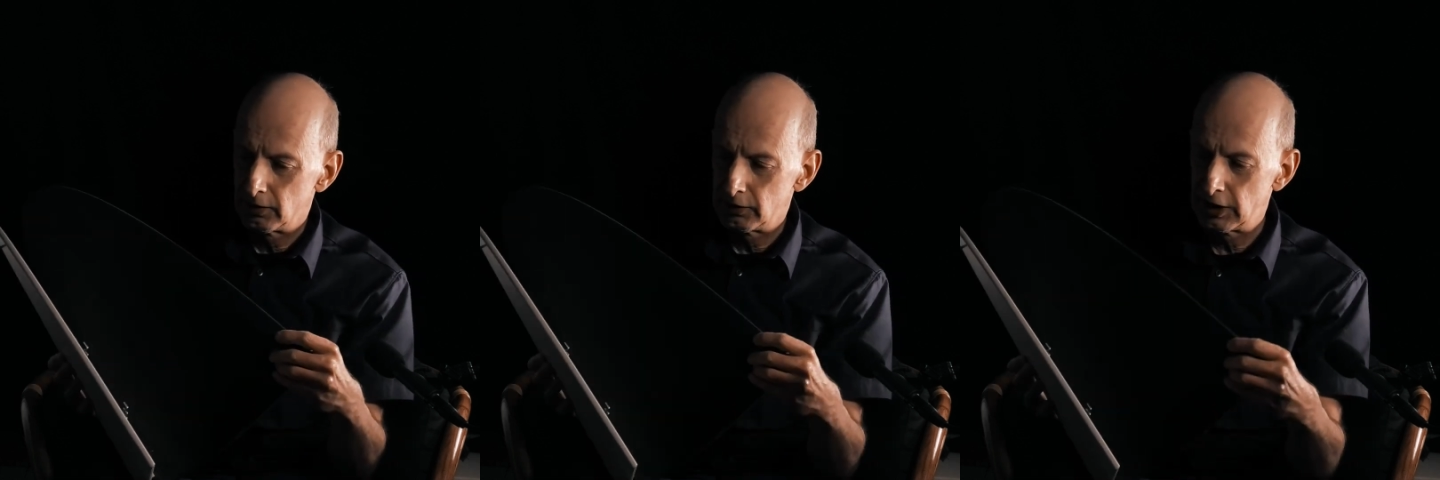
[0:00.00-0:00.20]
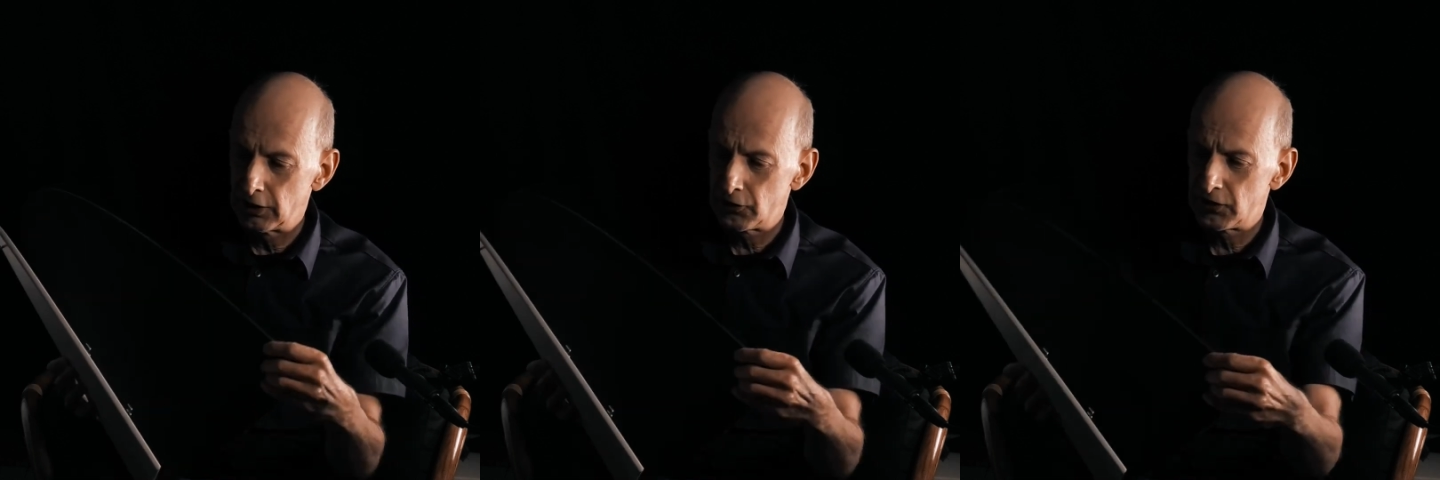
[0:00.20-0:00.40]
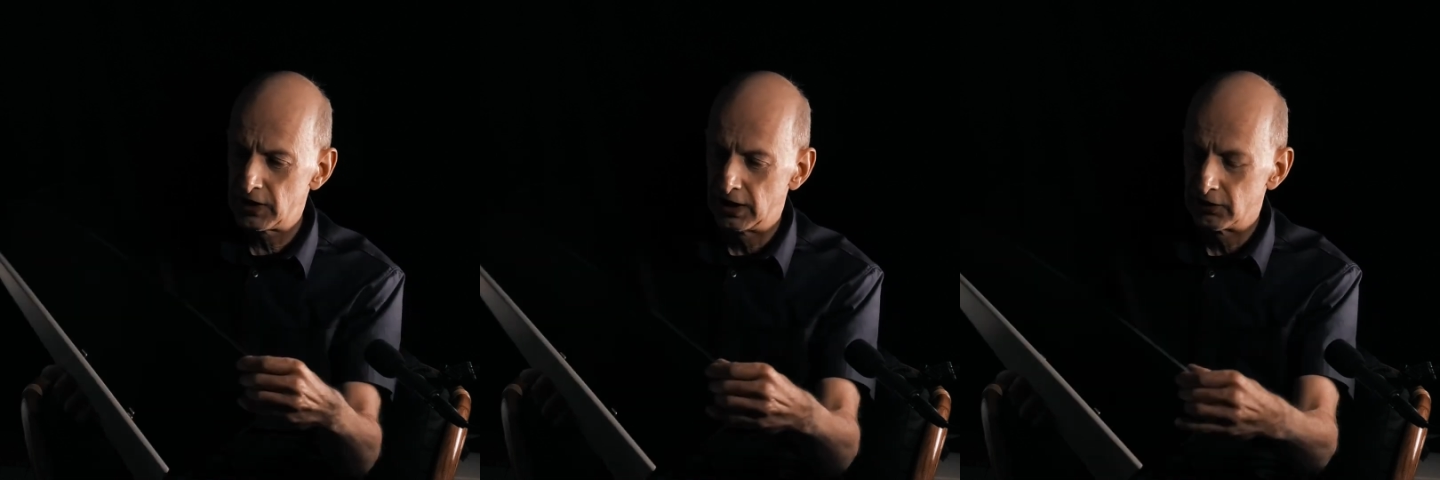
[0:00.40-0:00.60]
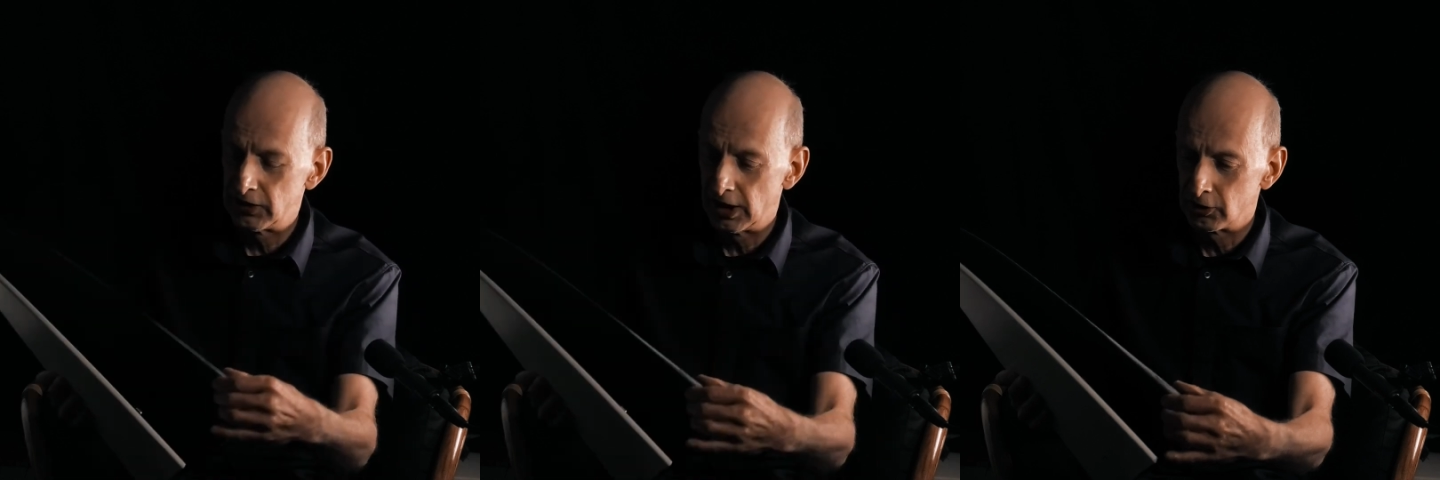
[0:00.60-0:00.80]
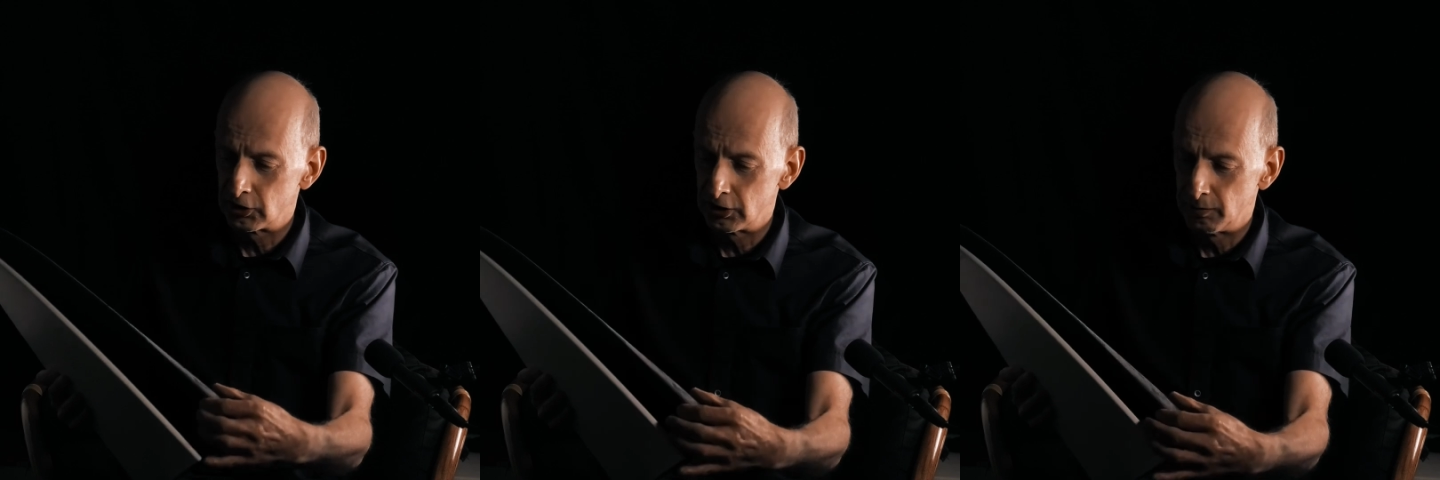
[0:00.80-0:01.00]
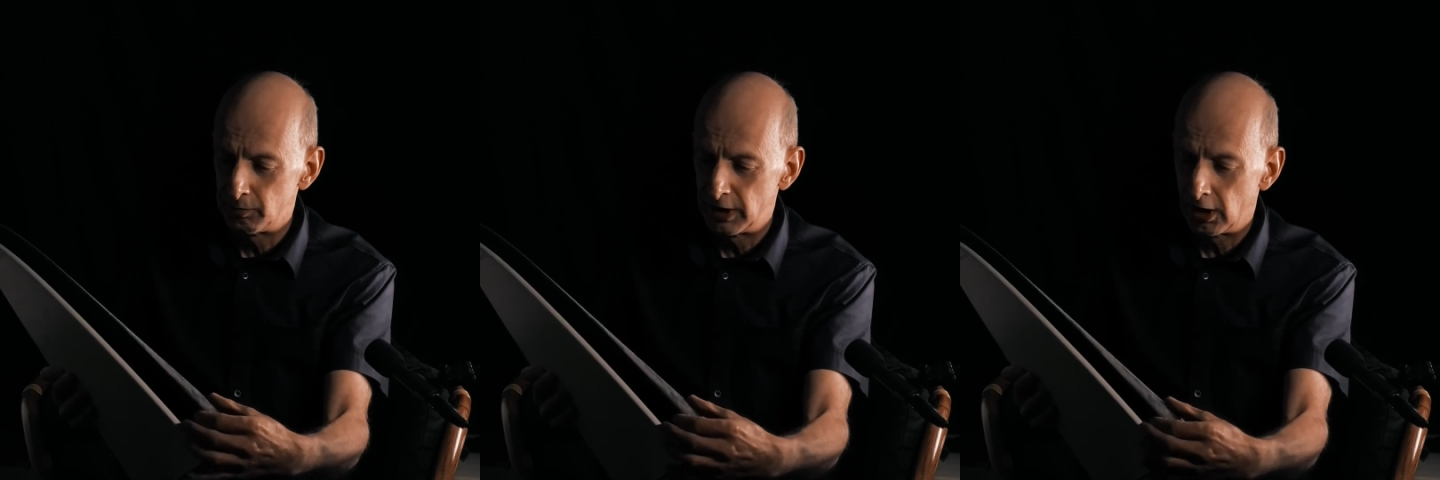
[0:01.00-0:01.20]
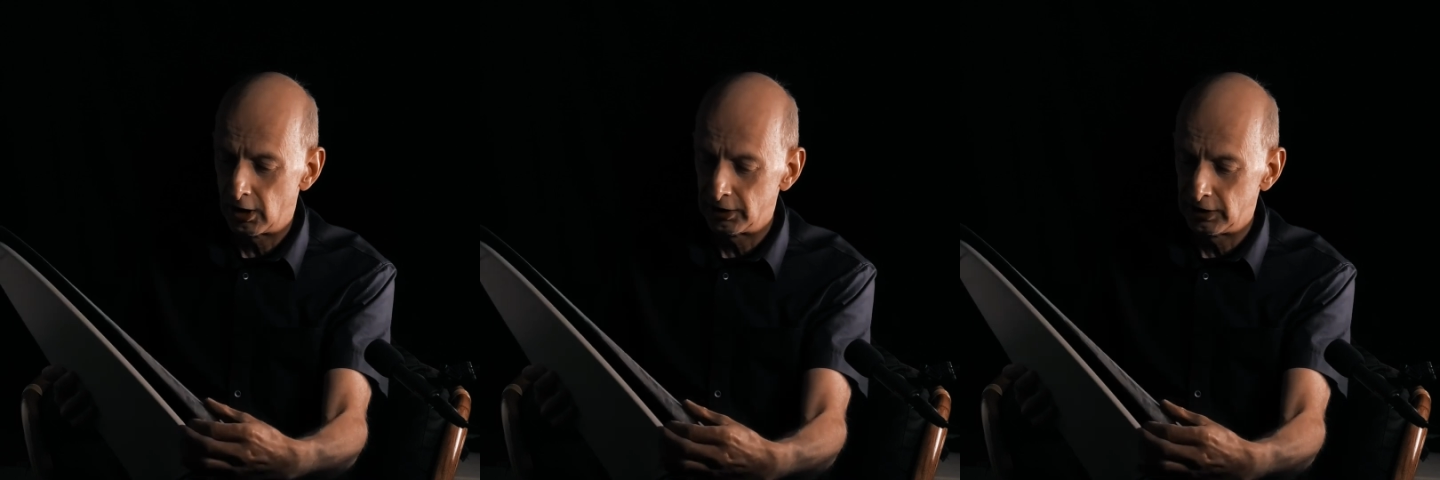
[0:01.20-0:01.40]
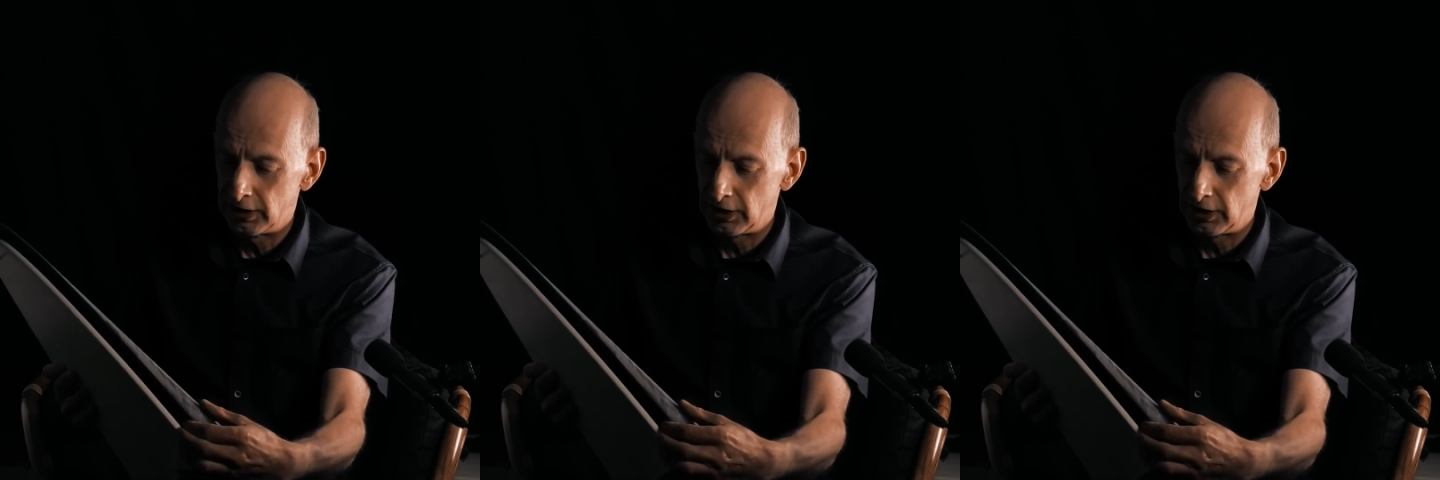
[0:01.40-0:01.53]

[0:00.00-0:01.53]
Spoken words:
That's the intention behind